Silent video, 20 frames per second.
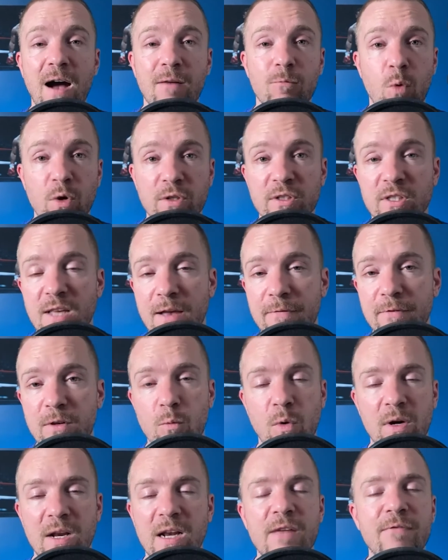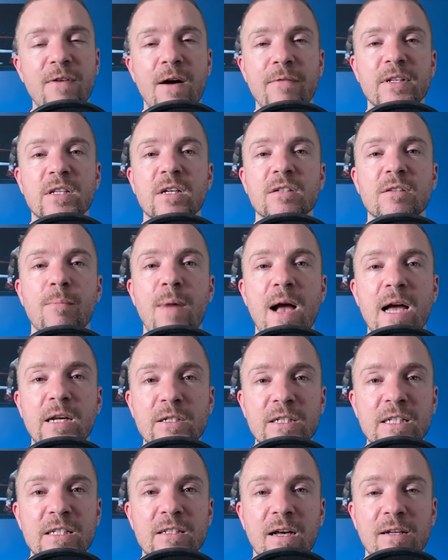170, 185. It doesn't matter.
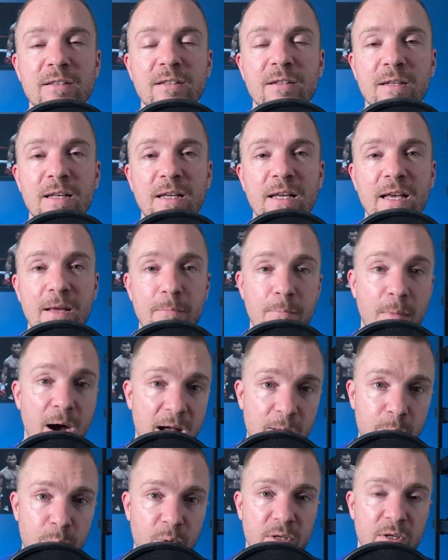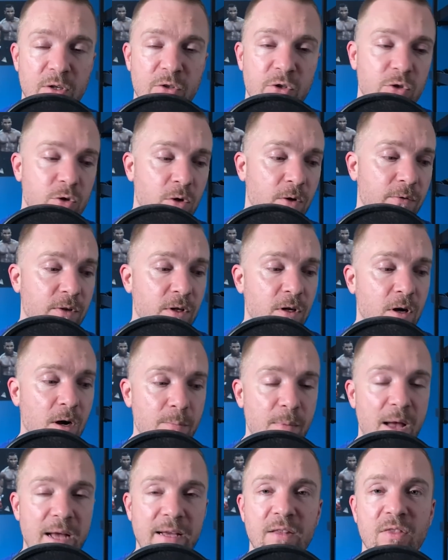He doesn't, in my opinion, deserve to come
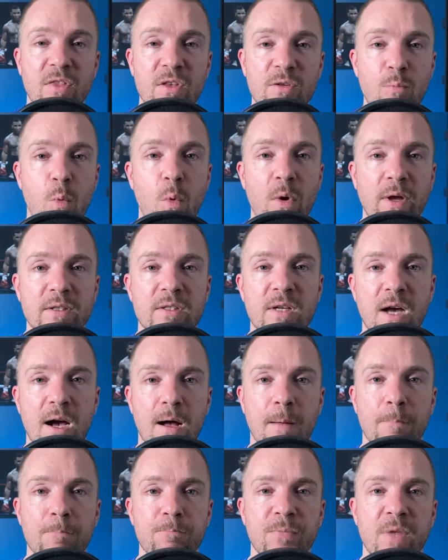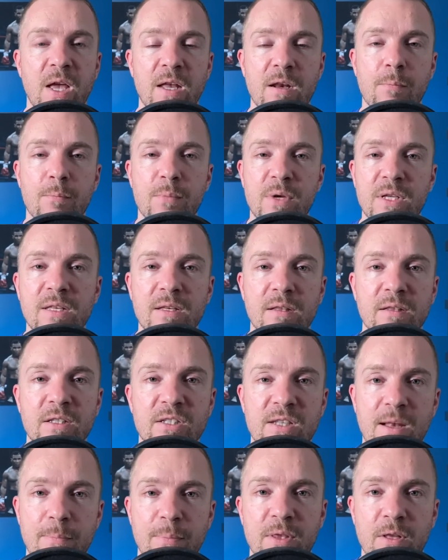back at this point in time and immediately
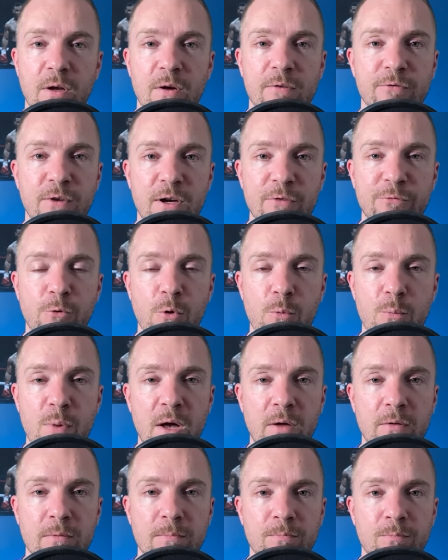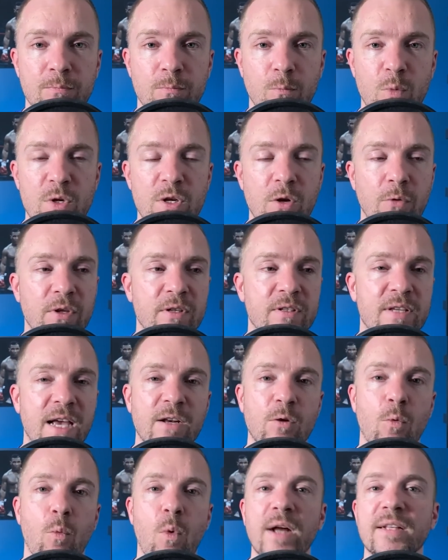step in there and fight for a belt. We know that
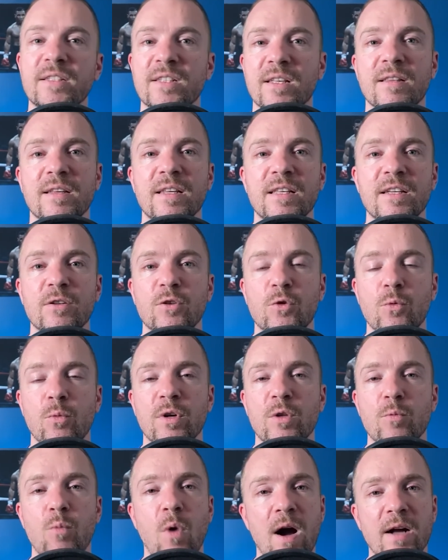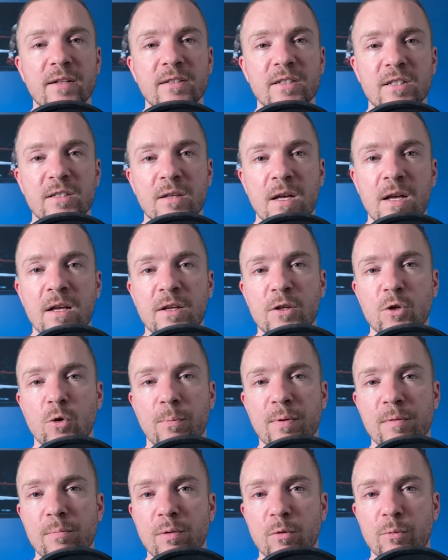Dana White said that he can do what he wants.
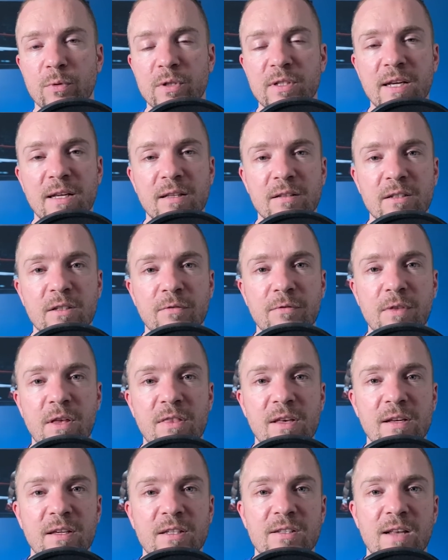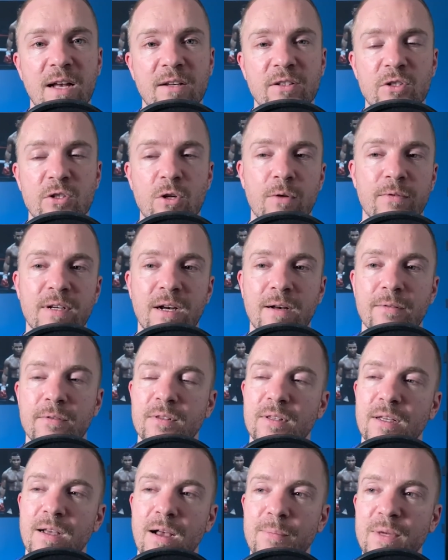People are ridiculous if they think he's not deserving and
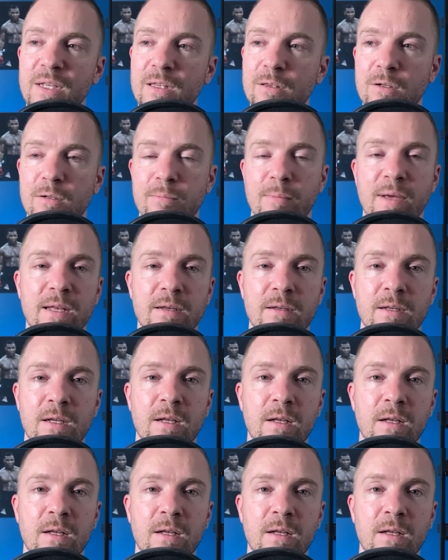everything. I mean, look, man,